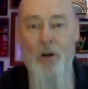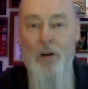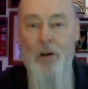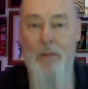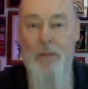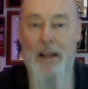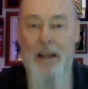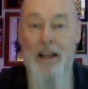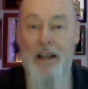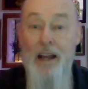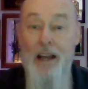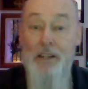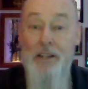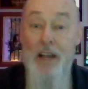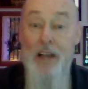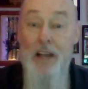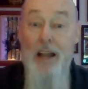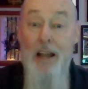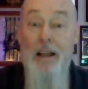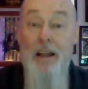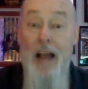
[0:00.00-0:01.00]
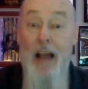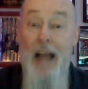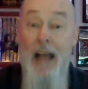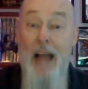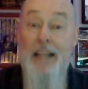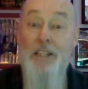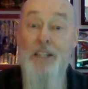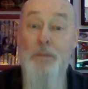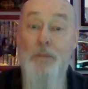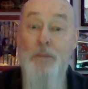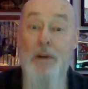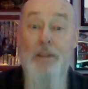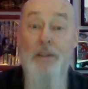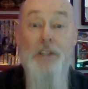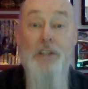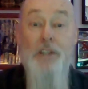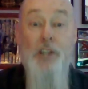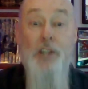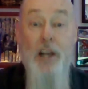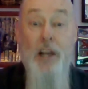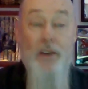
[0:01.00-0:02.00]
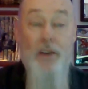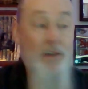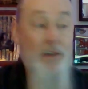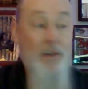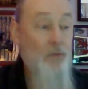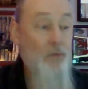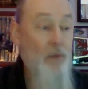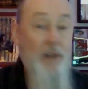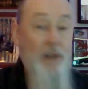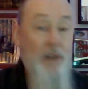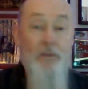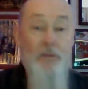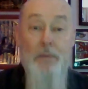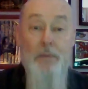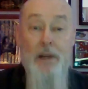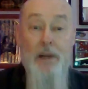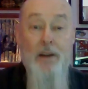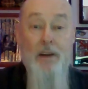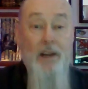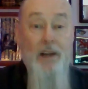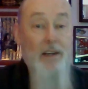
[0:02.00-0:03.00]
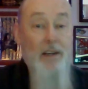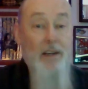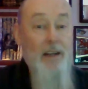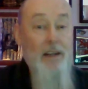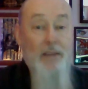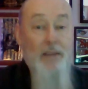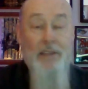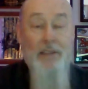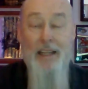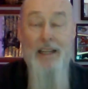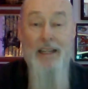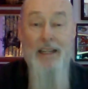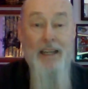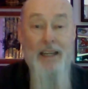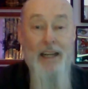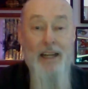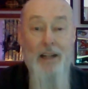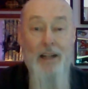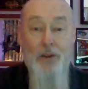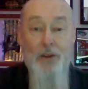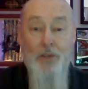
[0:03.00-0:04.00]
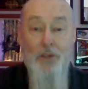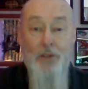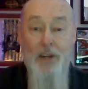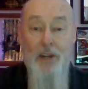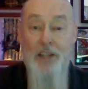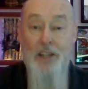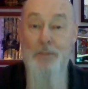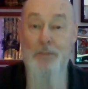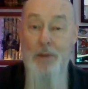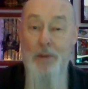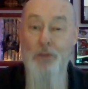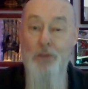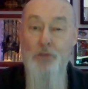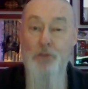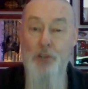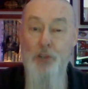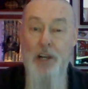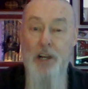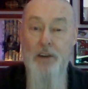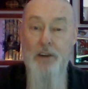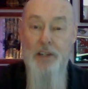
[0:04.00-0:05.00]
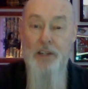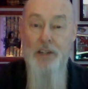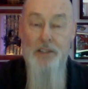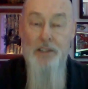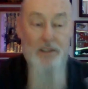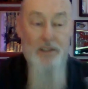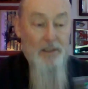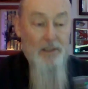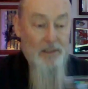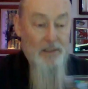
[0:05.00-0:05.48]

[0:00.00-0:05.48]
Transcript: oh, my gosh. I can smell the cherries right from here. I don't have to get any closer. I smell those cherries.